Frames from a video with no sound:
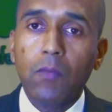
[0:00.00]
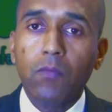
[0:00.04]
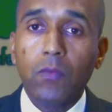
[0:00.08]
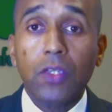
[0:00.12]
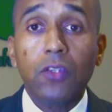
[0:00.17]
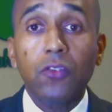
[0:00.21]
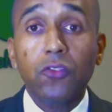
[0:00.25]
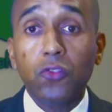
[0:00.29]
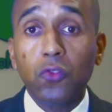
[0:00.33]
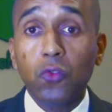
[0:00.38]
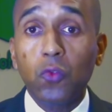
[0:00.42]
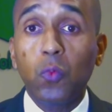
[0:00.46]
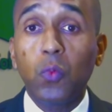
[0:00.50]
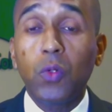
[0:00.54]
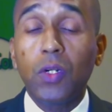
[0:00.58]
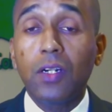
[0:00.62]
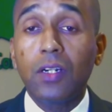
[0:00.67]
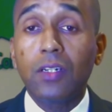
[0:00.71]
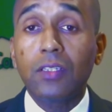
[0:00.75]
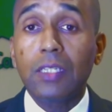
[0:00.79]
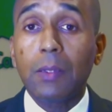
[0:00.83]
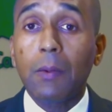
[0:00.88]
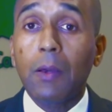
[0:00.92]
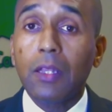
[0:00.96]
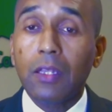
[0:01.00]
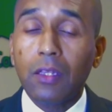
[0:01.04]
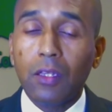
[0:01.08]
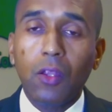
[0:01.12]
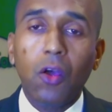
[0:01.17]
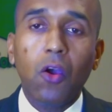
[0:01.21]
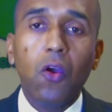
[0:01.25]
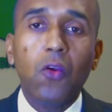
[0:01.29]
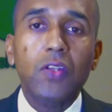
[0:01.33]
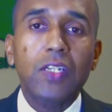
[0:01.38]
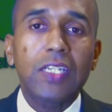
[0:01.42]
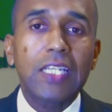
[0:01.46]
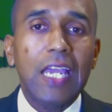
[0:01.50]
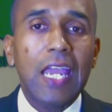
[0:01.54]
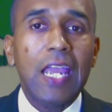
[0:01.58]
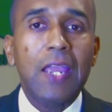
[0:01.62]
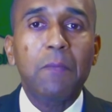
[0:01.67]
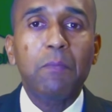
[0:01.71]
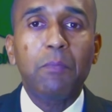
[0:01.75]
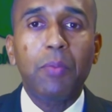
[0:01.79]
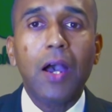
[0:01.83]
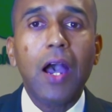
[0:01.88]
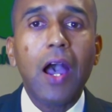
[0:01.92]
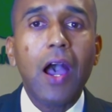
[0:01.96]
The issue was largely
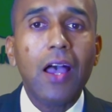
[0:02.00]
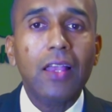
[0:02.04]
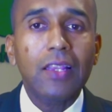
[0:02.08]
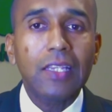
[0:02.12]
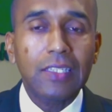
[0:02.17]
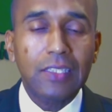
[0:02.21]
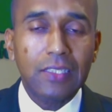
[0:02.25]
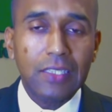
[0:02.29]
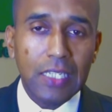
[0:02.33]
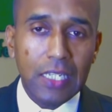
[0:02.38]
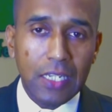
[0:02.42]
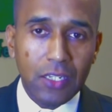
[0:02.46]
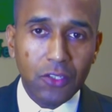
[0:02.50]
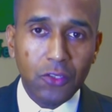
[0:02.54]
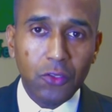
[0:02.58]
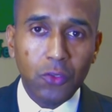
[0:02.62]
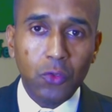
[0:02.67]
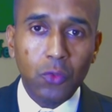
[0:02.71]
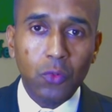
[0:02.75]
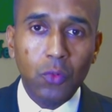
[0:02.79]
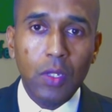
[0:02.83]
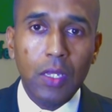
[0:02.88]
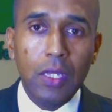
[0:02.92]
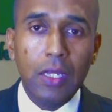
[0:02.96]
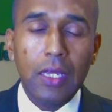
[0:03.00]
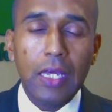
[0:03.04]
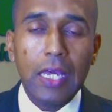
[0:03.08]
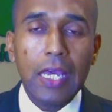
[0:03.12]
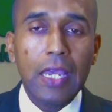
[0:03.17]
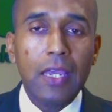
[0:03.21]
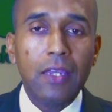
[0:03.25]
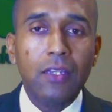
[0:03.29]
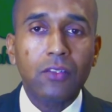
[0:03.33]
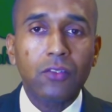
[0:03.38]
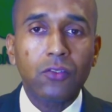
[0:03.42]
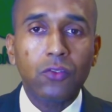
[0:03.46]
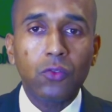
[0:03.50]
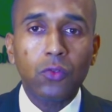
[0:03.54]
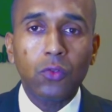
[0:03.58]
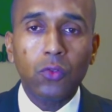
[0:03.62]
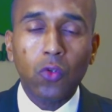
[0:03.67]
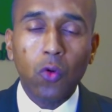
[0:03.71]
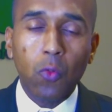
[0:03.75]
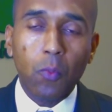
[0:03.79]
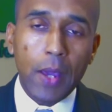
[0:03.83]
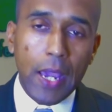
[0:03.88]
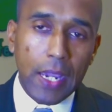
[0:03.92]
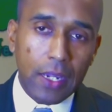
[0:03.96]
a policy issue as you
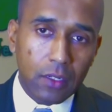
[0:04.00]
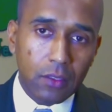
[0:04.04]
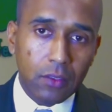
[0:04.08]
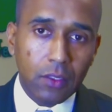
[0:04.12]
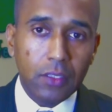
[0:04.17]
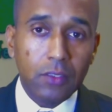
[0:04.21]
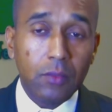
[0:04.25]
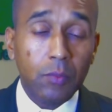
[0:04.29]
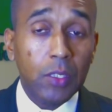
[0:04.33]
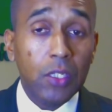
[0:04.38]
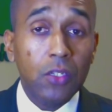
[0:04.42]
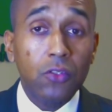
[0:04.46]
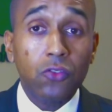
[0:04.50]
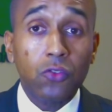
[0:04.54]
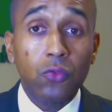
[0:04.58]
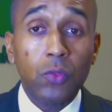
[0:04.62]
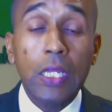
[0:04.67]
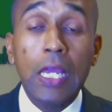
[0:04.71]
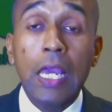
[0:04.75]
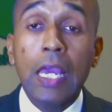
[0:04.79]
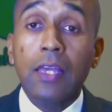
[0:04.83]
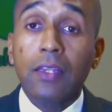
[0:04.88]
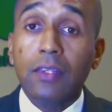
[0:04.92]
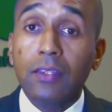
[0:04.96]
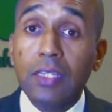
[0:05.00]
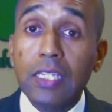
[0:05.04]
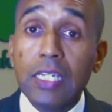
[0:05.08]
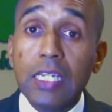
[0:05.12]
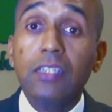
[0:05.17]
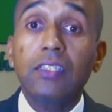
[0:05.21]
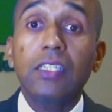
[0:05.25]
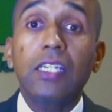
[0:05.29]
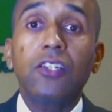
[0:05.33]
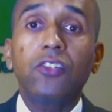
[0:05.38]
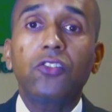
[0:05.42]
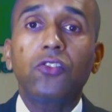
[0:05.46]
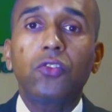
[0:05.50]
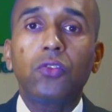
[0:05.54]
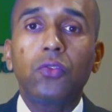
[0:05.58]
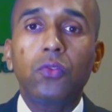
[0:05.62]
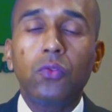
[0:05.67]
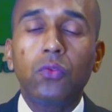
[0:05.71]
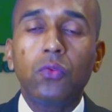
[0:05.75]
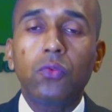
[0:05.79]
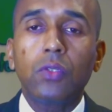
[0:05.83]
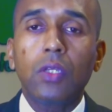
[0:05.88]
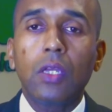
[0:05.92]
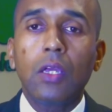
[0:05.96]
go back and look at some of the history. These
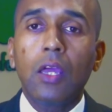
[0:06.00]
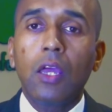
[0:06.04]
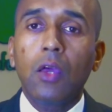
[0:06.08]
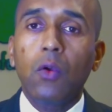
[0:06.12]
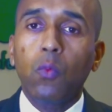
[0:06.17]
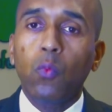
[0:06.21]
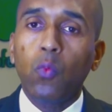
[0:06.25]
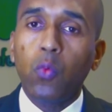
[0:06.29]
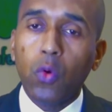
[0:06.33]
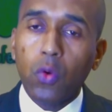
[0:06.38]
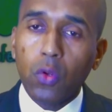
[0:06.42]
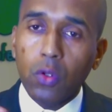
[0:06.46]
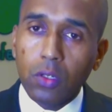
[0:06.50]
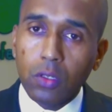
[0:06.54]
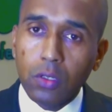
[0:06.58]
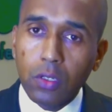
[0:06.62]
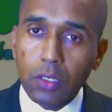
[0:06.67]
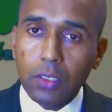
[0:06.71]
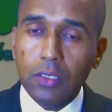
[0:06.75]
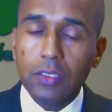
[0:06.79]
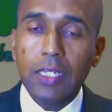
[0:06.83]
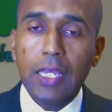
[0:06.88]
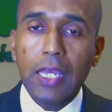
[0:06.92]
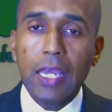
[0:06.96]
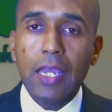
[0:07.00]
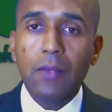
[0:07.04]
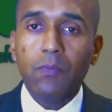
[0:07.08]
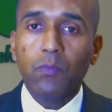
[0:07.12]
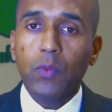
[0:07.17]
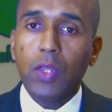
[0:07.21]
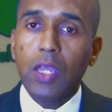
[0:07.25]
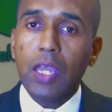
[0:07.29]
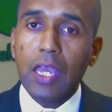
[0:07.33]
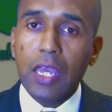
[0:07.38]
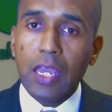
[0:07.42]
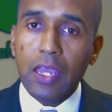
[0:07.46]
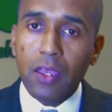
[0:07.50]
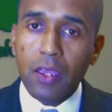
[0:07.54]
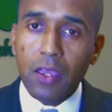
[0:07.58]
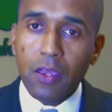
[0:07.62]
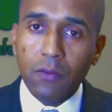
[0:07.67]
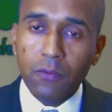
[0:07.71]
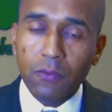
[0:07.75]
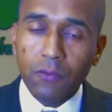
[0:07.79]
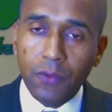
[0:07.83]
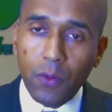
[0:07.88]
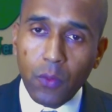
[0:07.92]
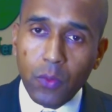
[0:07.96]
issues were looked at
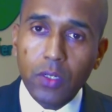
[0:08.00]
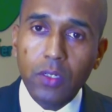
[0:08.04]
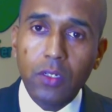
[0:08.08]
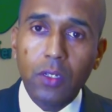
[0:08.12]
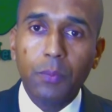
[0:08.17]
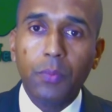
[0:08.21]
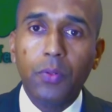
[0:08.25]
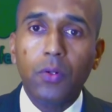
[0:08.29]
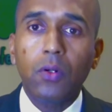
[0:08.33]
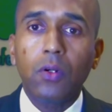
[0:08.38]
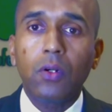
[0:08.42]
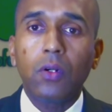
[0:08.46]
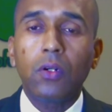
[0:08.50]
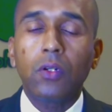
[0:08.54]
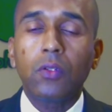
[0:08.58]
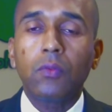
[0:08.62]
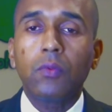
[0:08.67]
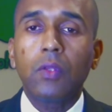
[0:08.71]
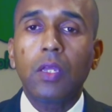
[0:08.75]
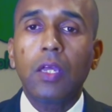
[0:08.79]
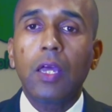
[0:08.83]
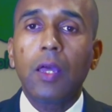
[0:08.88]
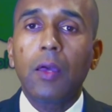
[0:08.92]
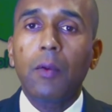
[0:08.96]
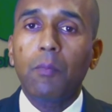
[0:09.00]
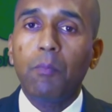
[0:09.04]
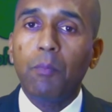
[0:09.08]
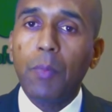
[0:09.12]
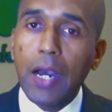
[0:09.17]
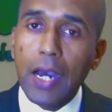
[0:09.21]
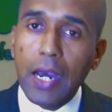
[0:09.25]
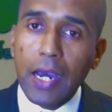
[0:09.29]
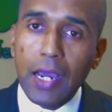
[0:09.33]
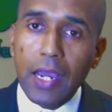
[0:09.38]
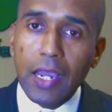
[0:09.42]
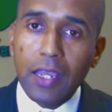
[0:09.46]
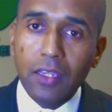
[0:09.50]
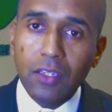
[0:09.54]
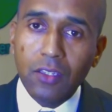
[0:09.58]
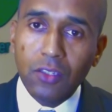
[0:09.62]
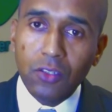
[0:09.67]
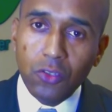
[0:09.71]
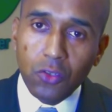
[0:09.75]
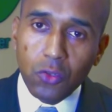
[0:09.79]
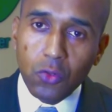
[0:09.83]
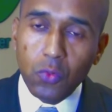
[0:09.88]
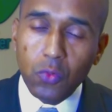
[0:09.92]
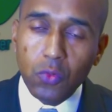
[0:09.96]
and voted upon by
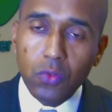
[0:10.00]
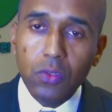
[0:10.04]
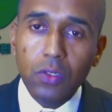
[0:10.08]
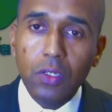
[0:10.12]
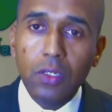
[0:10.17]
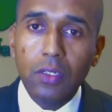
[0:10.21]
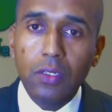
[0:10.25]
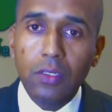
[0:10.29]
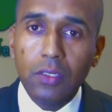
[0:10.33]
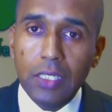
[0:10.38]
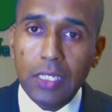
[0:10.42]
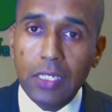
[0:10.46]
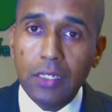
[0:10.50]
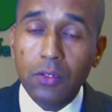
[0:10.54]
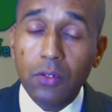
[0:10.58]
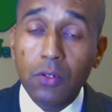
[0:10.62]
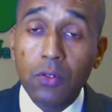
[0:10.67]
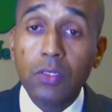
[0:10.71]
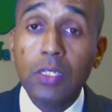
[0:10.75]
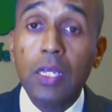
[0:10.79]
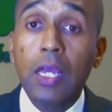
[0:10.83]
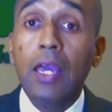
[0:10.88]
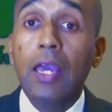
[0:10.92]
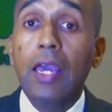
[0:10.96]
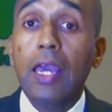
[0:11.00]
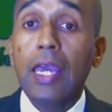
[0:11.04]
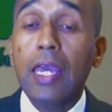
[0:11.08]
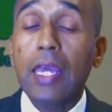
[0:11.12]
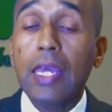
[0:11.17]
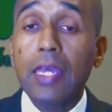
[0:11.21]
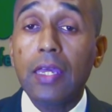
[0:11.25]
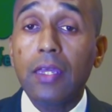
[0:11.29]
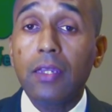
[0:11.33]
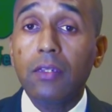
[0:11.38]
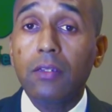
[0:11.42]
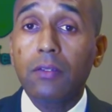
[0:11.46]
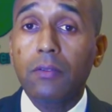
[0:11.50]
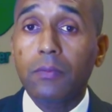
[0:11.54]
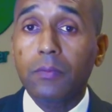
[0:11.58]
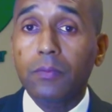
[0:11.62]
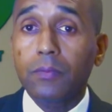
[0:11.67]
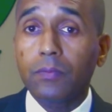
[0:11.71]
union leaders and